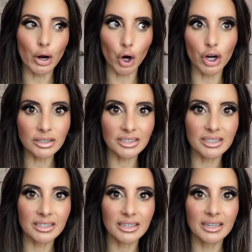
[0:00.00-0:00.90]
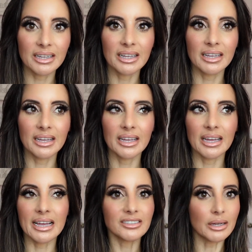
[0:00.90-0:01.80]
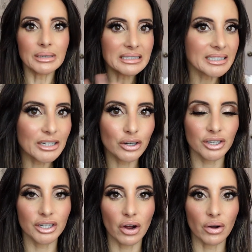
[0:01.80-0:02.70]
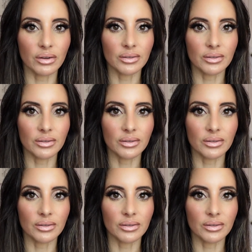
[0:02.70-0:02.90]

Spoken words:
hurt and sometimes it didn't hurt at all.